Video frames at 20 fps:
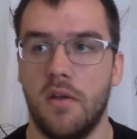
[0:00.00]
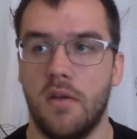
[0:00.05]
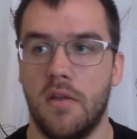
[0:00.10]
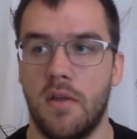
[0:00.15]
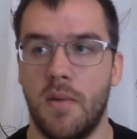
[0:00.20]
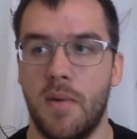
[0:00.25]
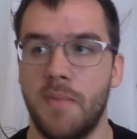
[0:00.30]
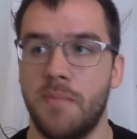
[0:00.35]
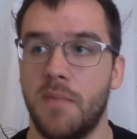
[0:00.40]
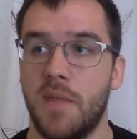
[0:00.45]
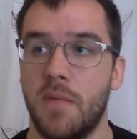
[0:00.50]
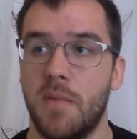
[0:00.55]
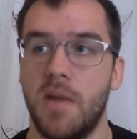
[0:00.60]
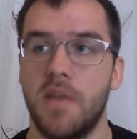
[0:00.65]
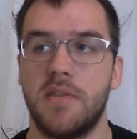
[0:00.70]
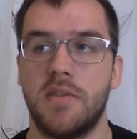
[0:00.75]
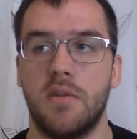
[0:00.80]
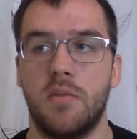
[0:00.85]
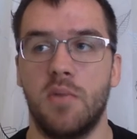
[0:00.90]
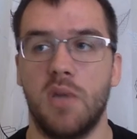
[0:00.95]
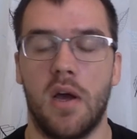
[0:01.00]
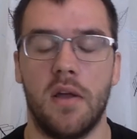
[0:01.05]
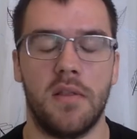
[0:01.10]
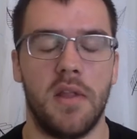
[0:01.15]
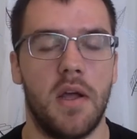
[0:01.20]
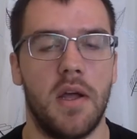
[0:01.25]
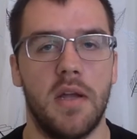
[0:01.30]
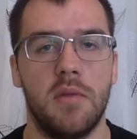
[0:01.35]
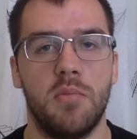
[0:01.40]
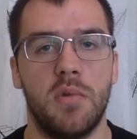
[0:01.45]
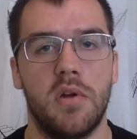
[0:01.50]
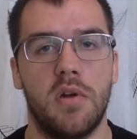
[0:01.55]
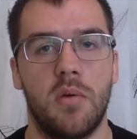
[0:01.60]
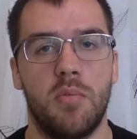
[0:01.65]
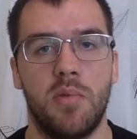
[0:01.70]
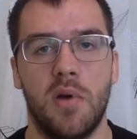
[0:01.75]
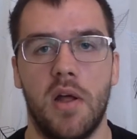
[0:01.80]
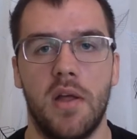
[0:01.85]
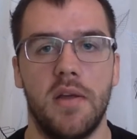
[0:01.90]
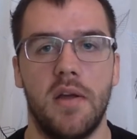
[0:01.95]
They might still be online, but
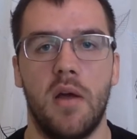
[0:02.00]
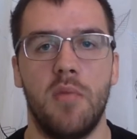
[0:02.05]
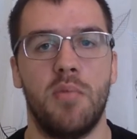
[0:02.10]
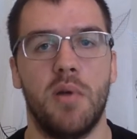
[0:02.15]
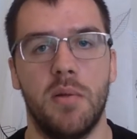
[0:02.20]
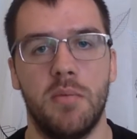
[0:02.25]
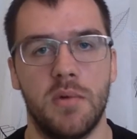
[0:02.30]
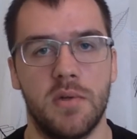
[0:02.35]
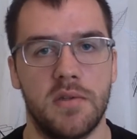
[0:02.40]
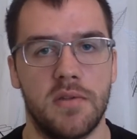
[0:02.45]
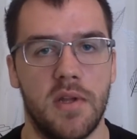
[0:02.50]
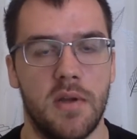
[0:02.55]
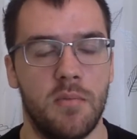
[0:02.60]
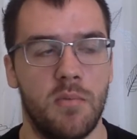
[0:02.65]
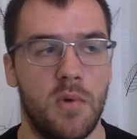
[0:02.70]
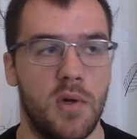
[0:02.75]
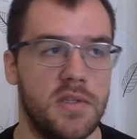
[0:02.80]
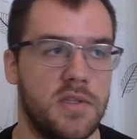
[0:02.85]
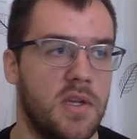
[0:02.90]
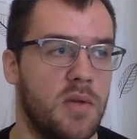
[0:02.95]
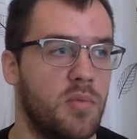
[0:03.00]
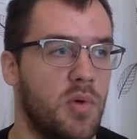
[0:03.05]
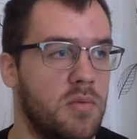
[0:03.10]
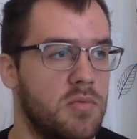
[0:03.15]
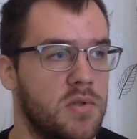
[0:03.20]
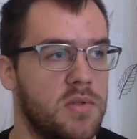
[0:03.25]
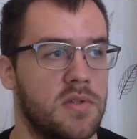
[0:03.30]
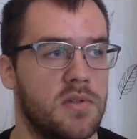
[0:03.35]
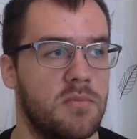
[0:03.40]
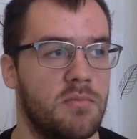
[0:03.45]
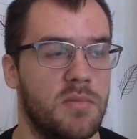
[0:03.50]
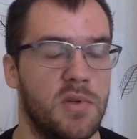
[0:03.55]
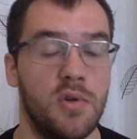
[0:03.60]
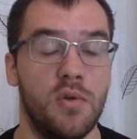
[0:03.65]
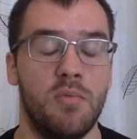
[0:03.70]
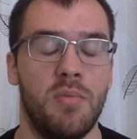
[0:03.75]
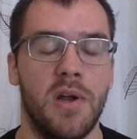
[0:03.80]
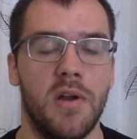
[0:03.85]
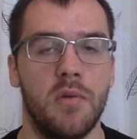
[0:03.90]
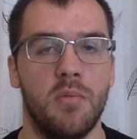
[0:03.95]
I'll probably unpublish them once I publish some
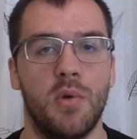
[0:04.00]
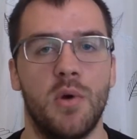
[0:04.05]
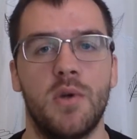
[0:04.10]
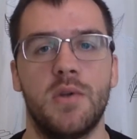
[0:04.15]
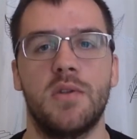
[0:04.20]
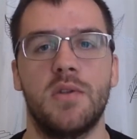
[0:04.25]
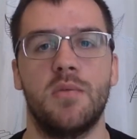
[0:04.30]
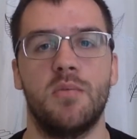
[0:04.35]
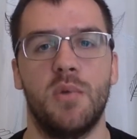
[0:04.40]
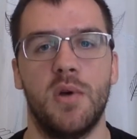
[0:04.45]
new, better books.